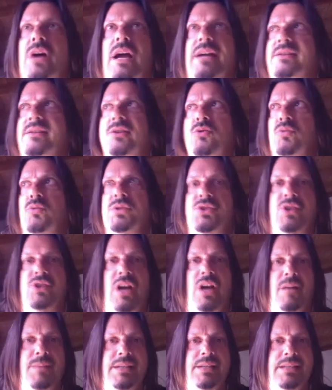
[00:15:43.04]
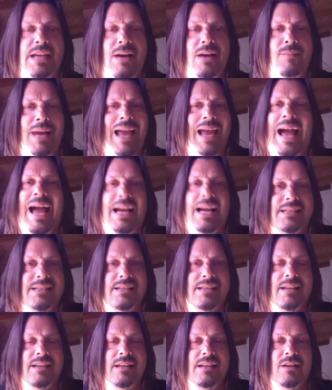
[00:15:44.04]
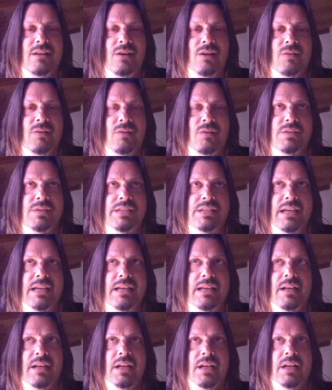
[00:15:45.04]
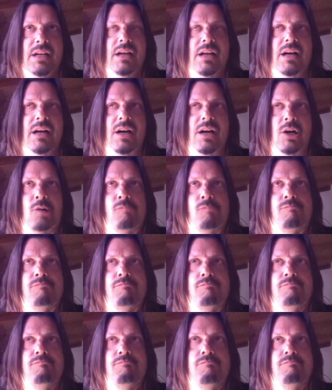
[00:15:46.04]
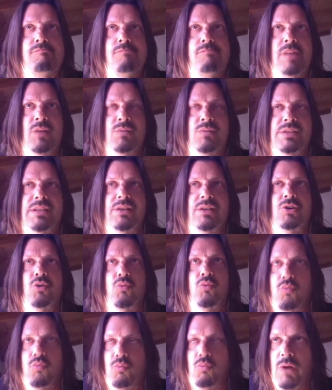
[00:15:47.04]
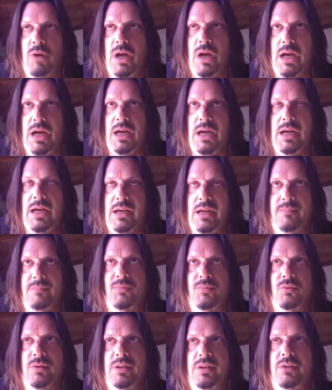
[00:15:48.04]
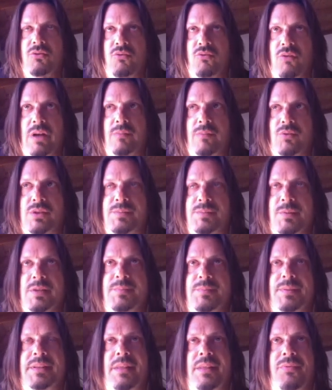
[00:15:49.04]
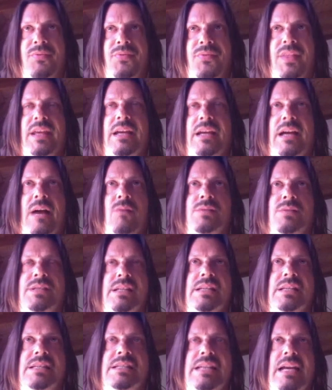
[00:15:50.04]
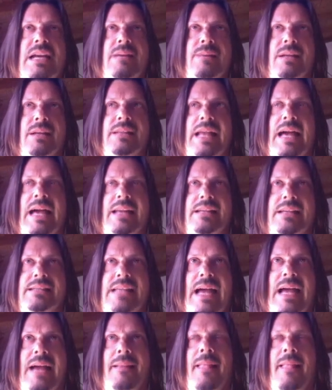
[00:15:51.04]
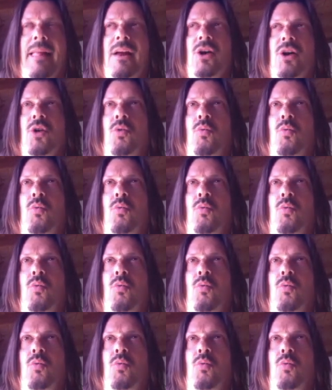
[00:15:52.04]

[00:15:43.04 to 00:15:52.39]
I had the coolest job in town by accident, you know. And it was like, it was an incredible experience. But the thing I was going to say about that is that